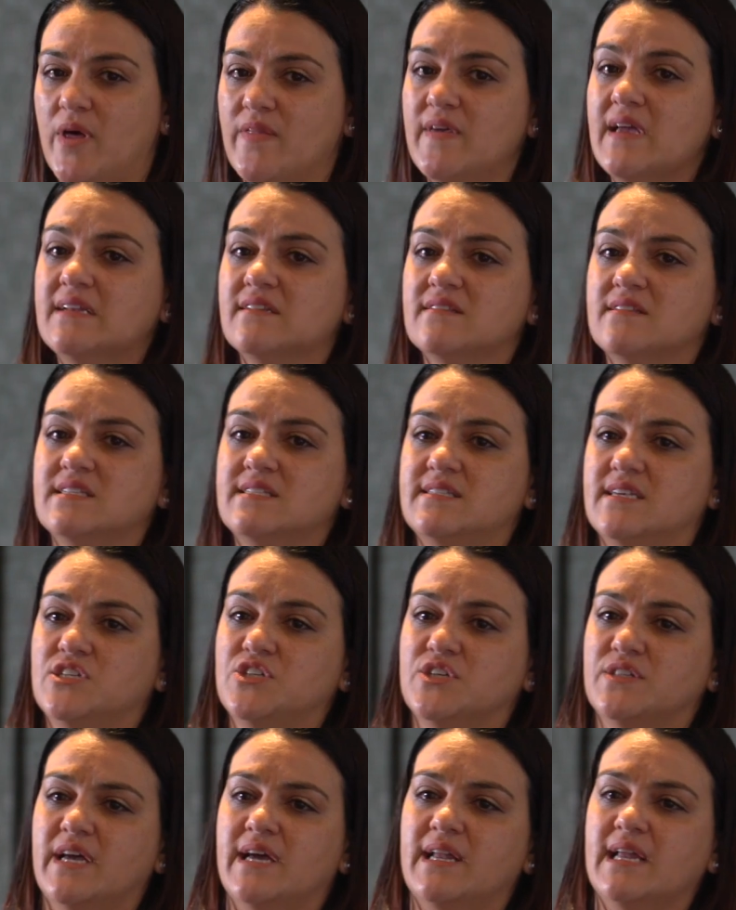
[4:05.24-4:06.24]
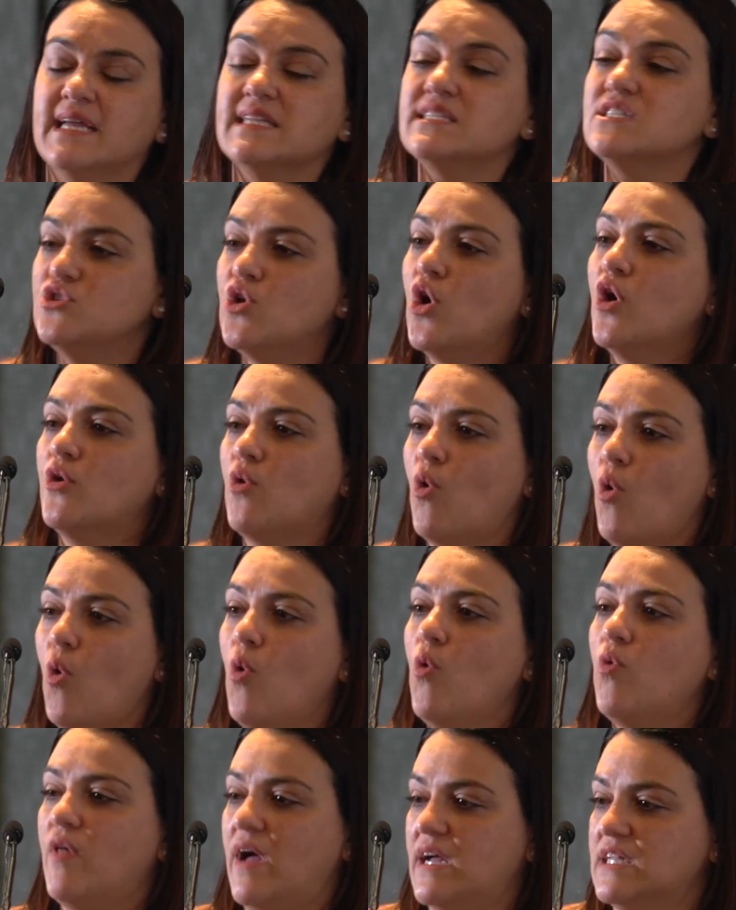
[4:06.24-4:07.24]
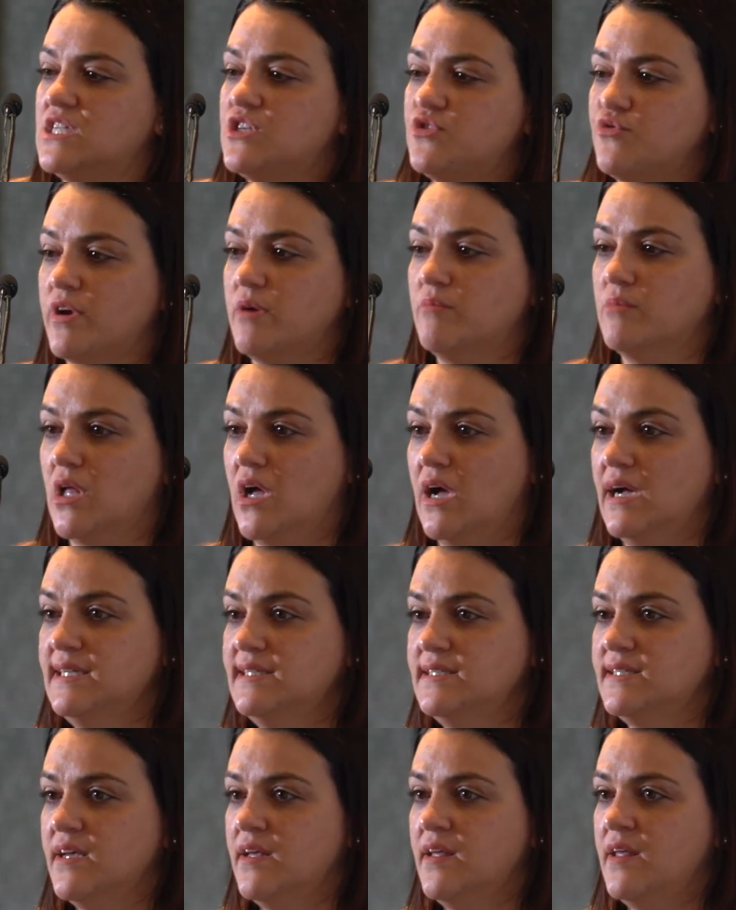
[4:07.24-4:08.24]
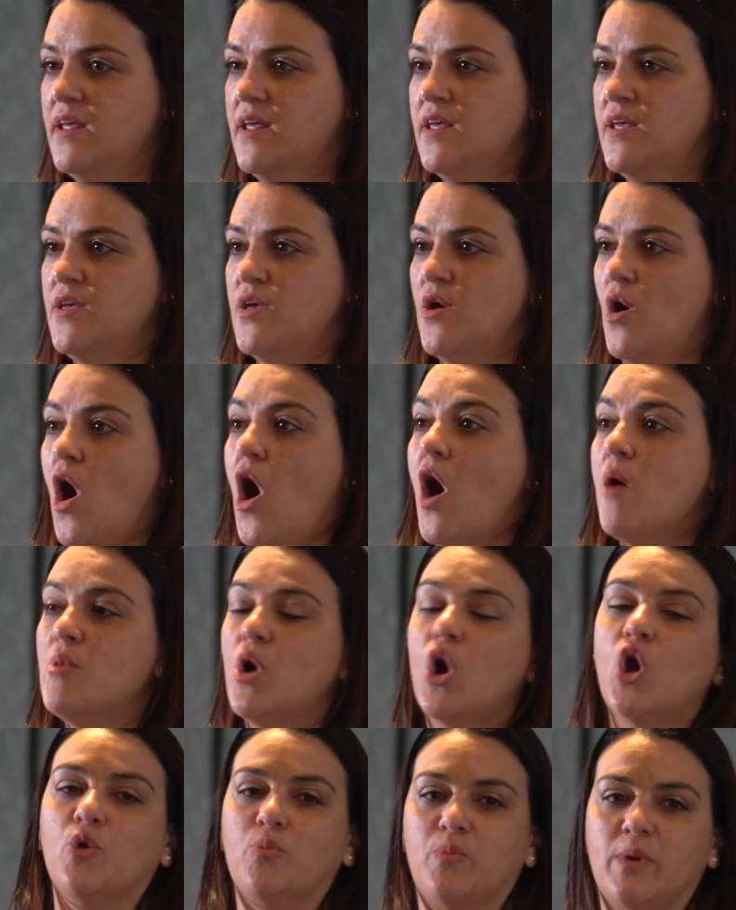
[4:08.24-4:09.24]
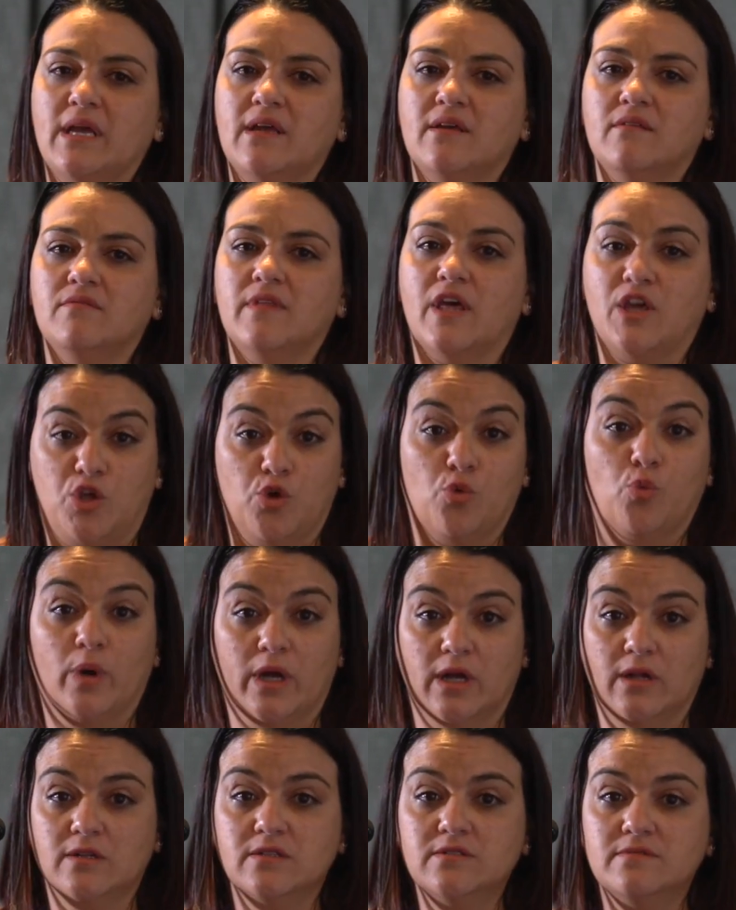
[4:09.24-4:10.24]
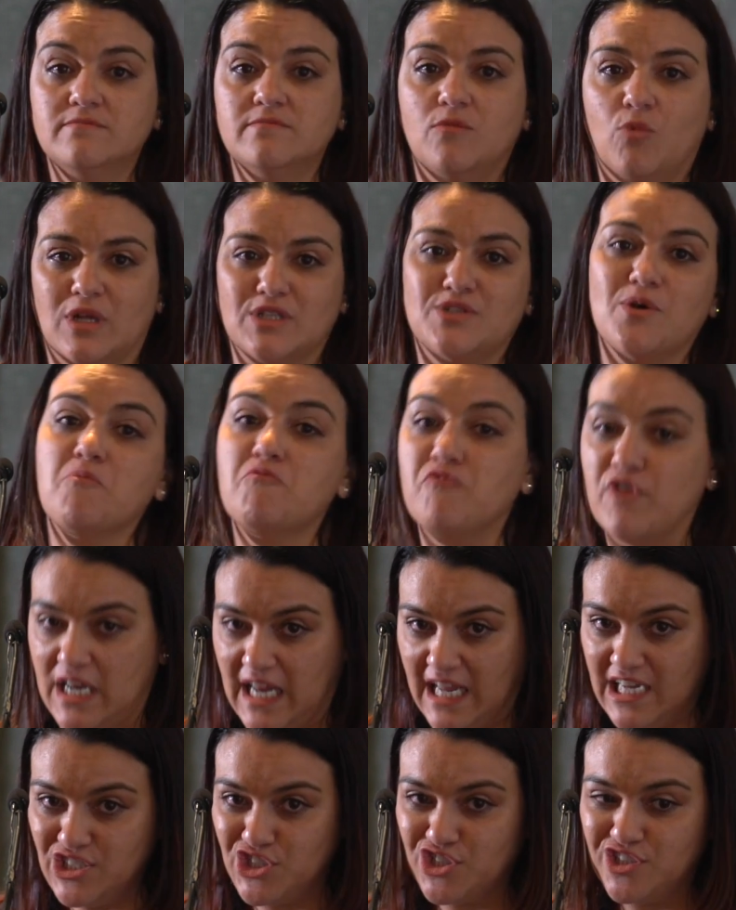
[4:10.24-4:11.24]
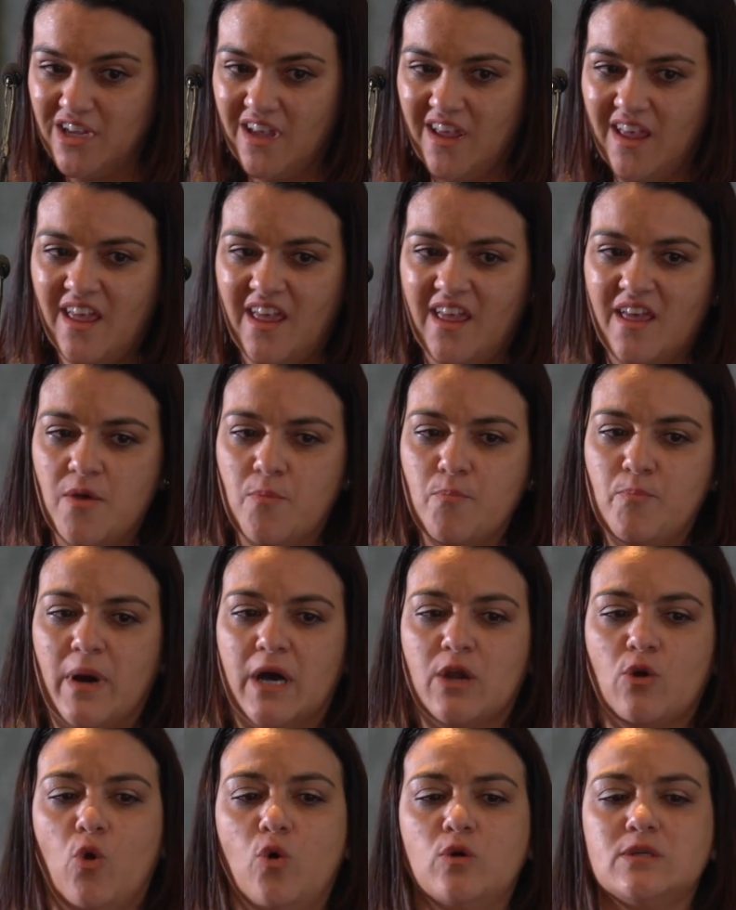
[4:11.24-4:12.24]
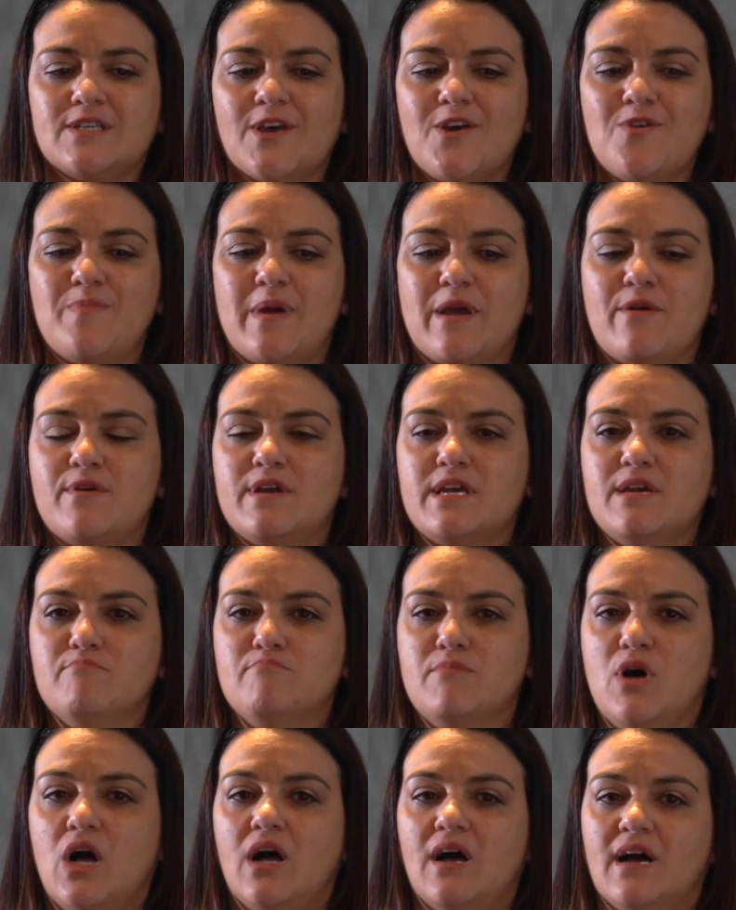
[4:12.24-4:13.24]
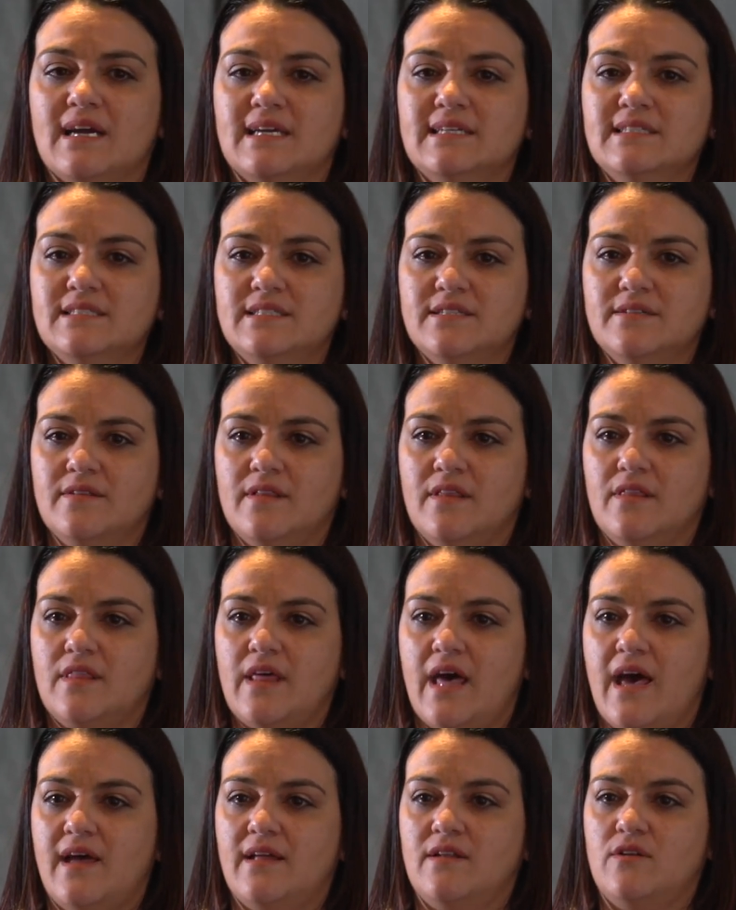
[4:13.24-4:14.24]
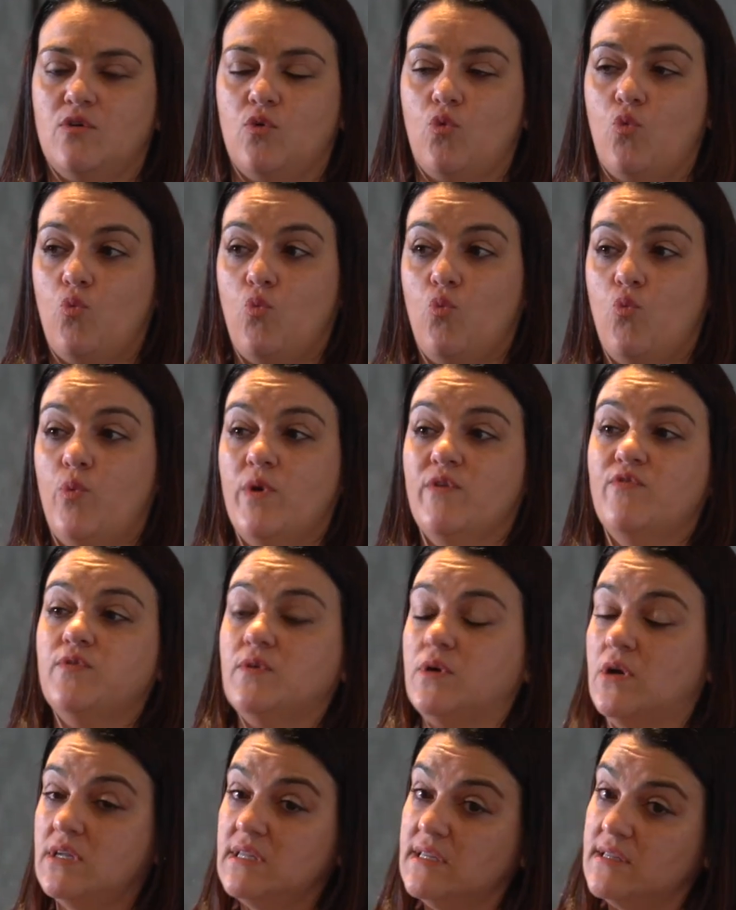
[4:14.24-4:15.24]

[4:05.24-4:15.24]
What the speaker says: by the end of this session that it's not all that streamlined. I'm hoping that you will once I'm finished, but also bearing in mind that we've